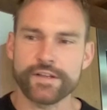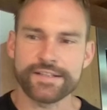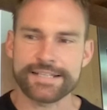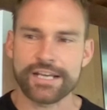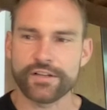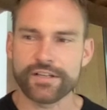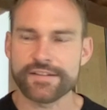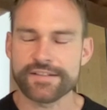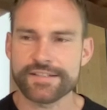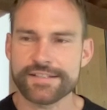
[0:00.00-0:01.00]
he's telling
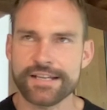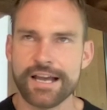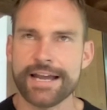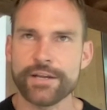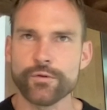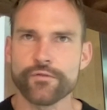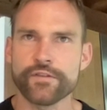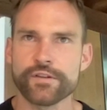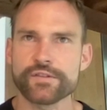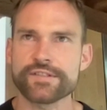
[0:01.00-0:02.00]
this guy who
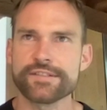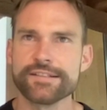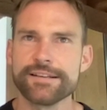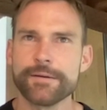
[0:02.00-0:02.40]
feels